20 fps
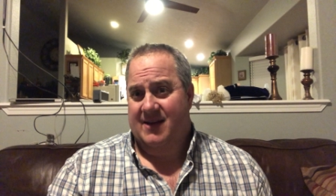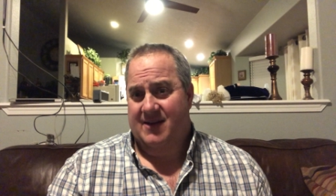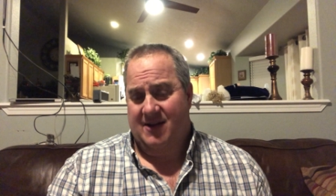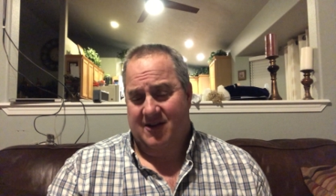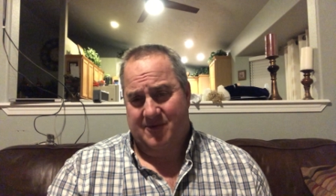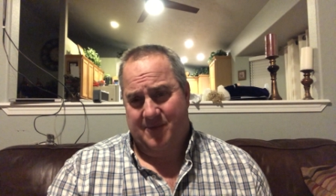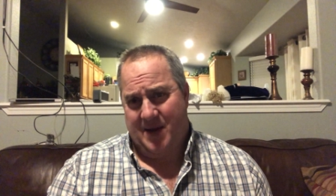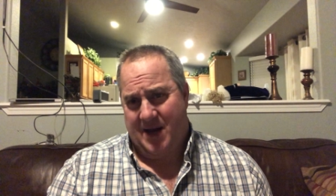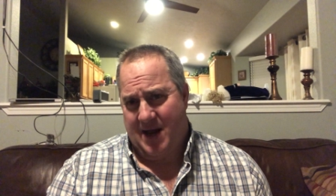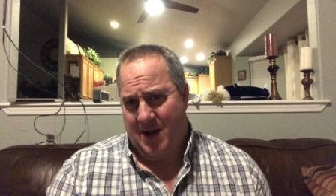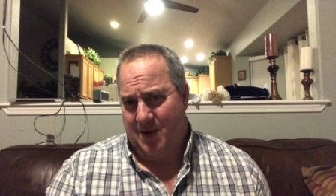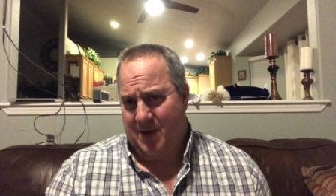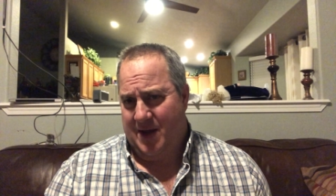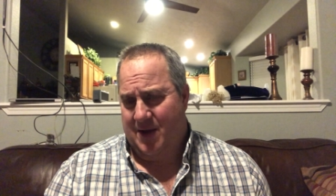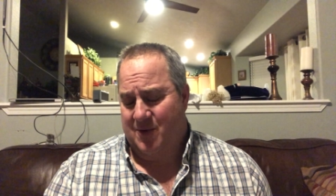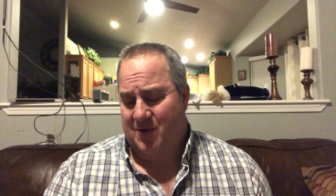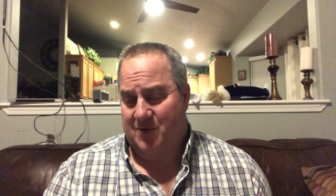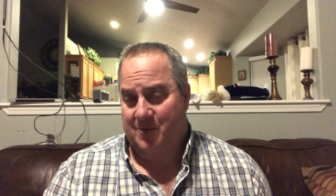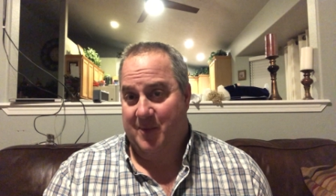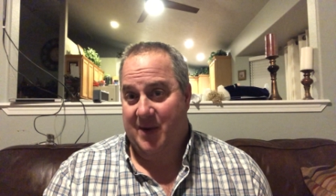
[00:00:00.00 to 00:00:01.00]
Talks about how
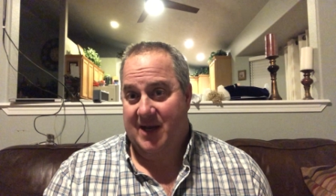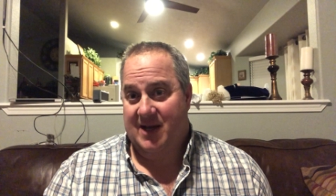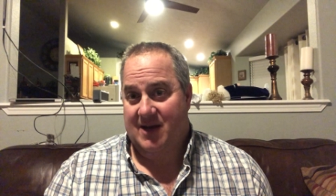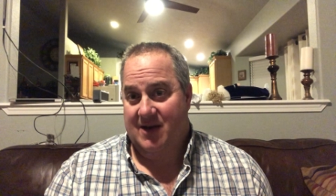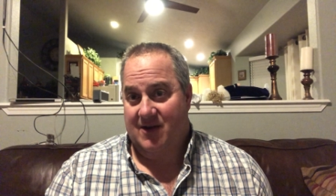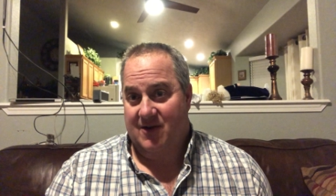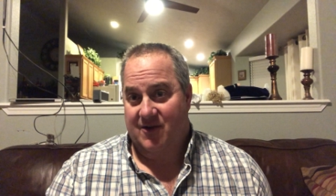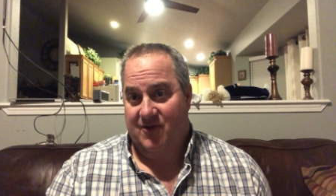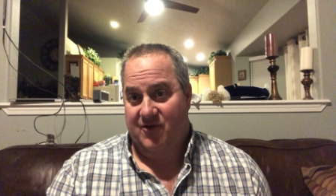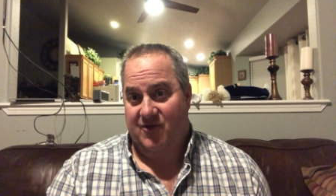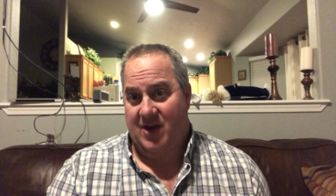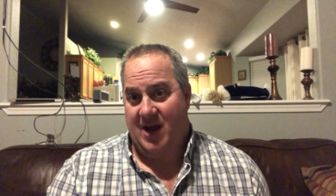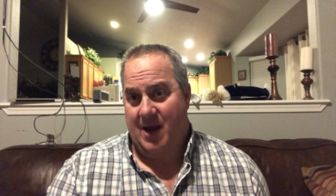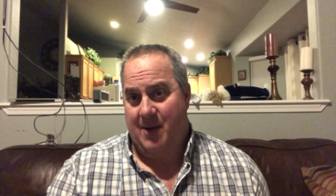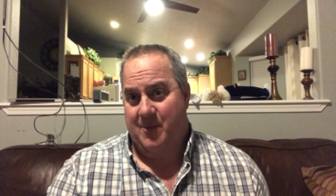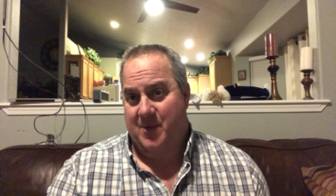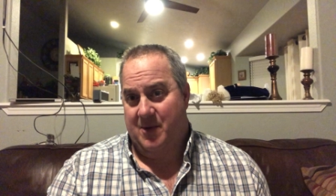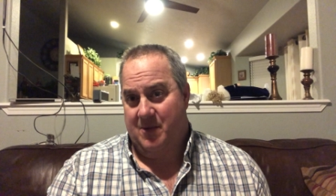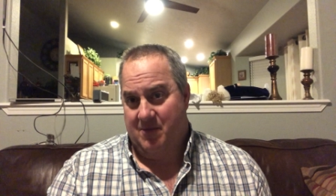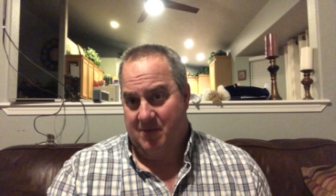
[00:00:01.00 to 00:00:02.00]
he was beaten into
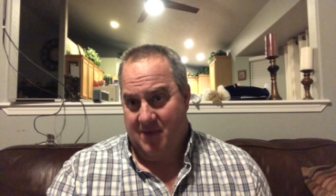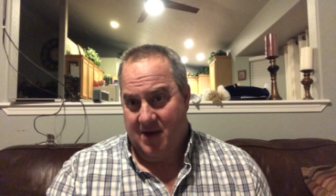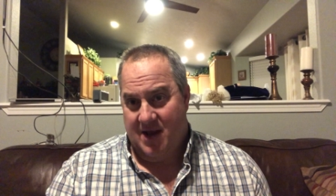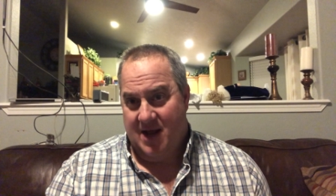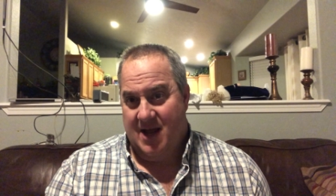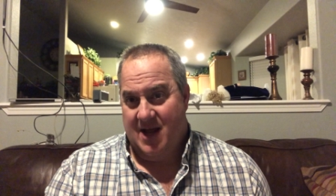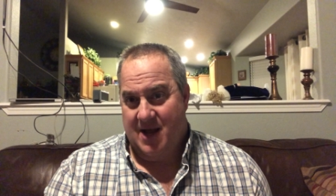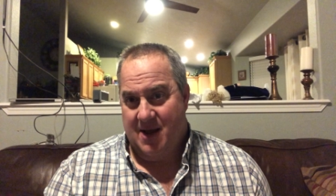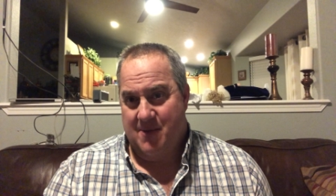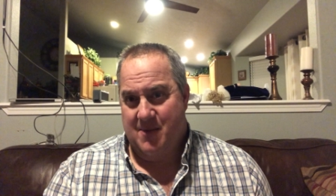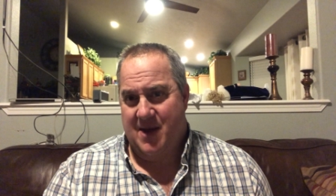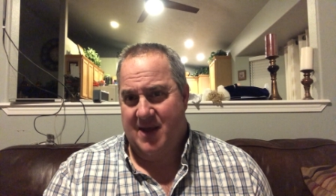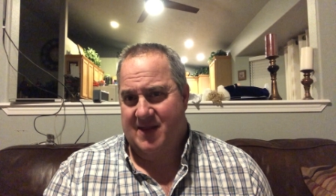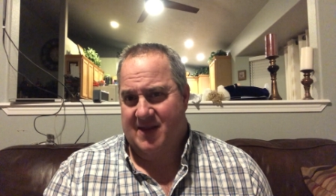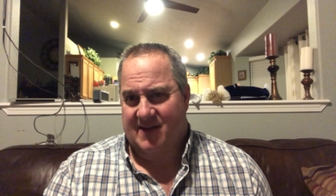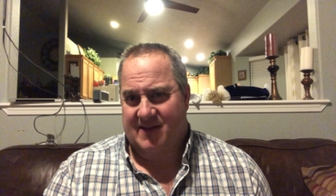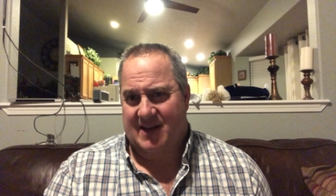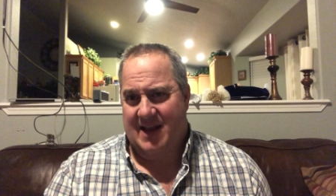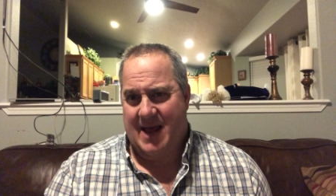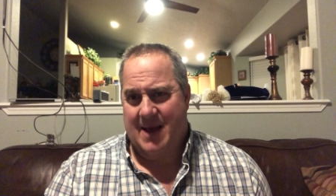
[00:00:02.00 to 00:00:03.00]
shape and and made
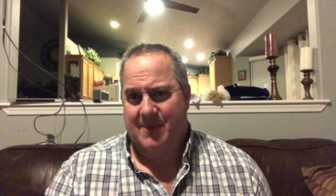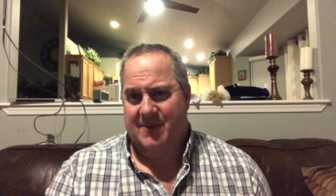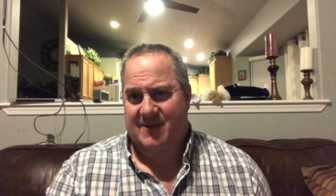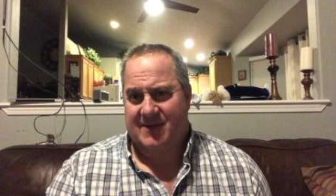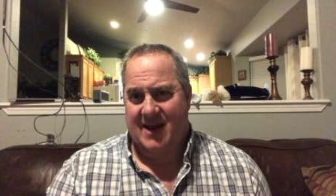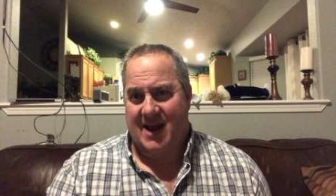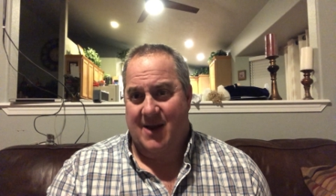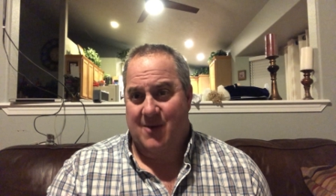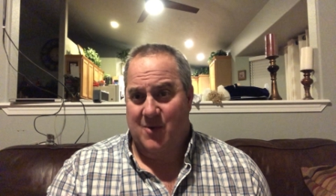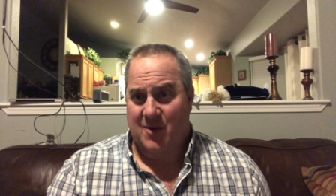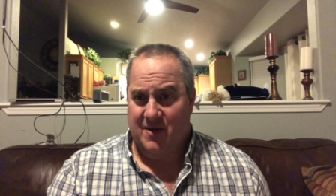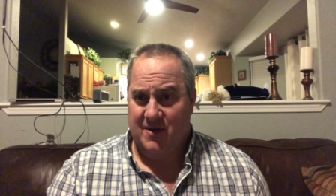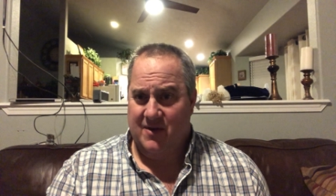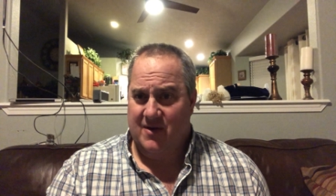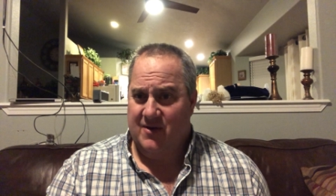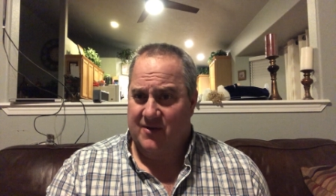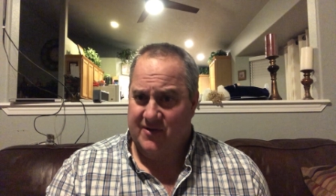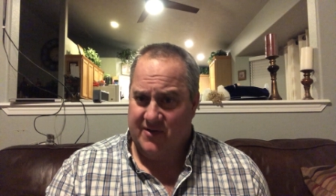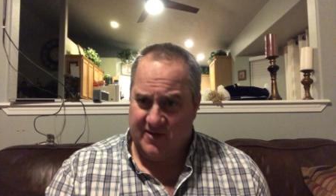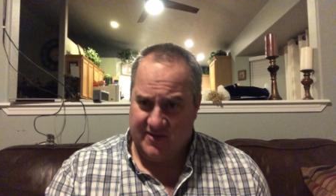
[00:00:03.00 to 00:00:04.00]
this lampstand. Well, then
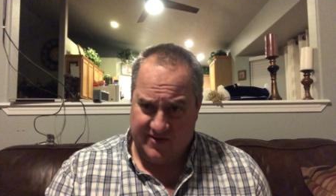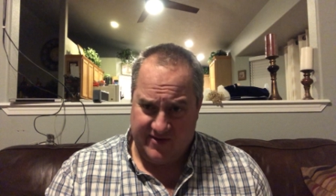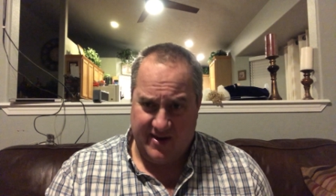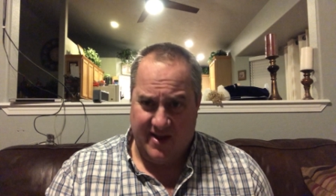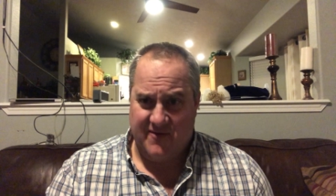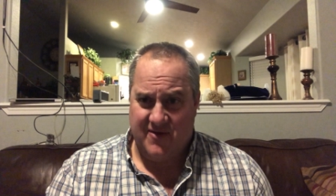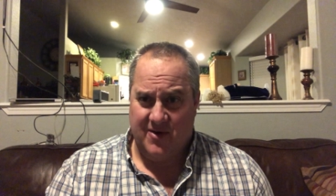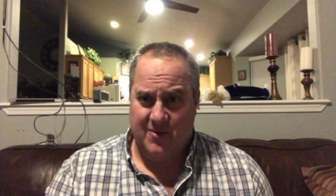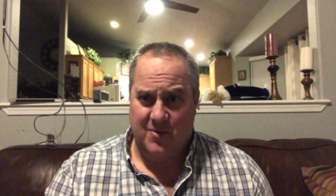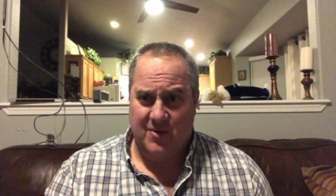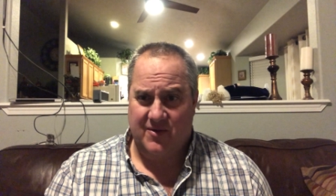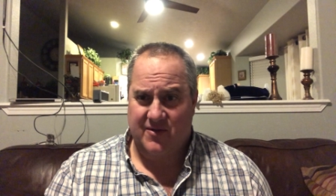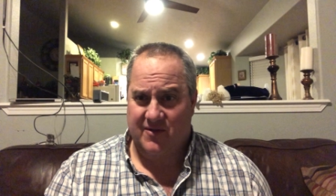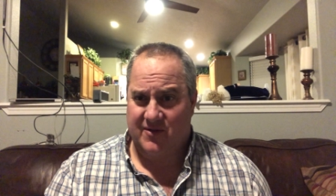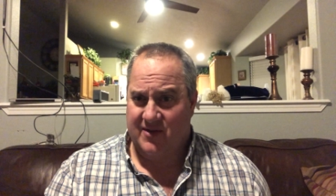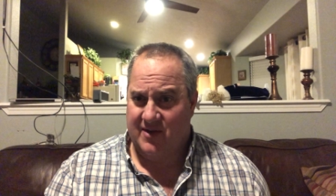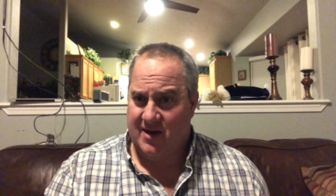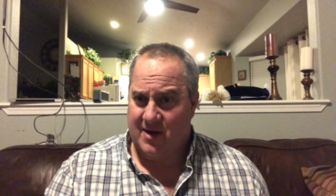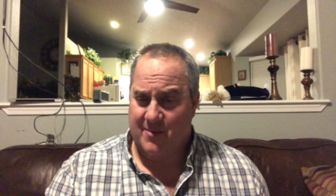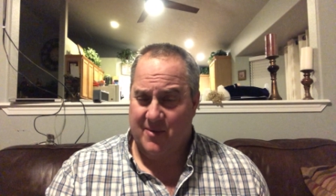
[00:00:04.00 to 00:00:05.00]
there's the seven, which
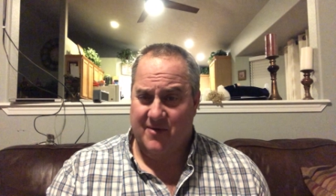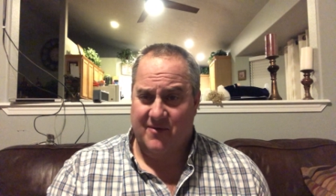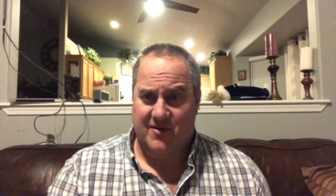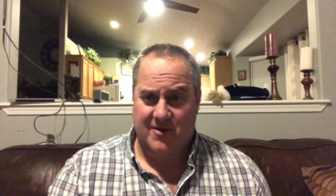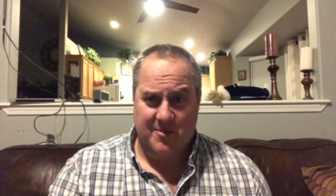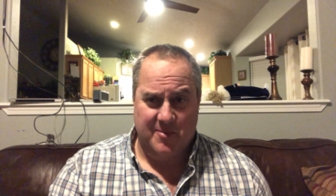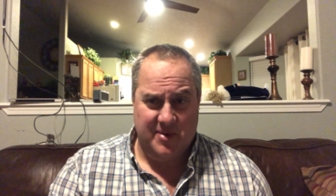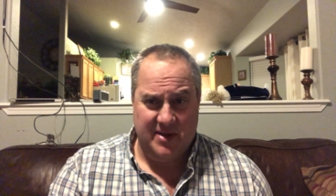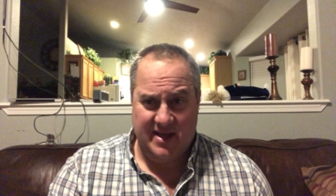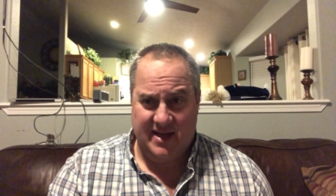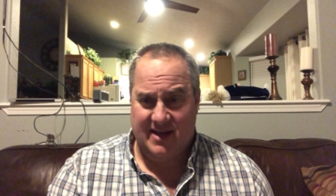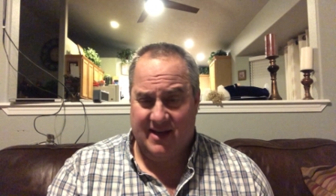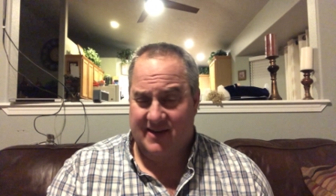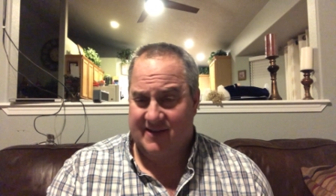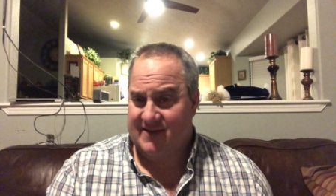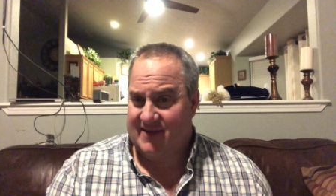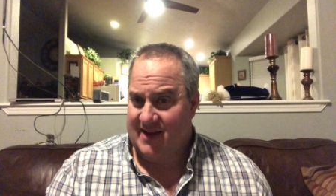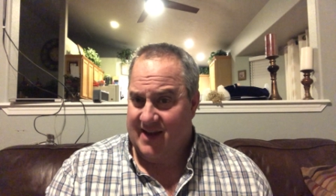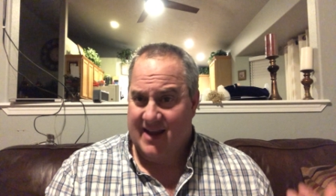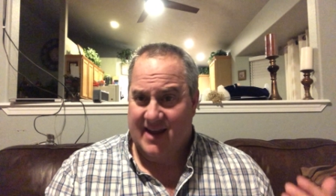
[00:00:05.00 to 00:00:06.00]
is the number of
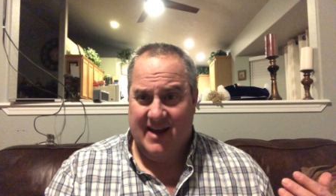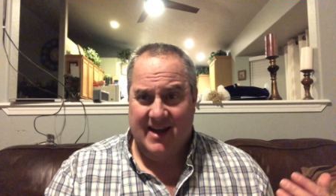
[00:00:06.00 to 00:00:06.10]
completeness,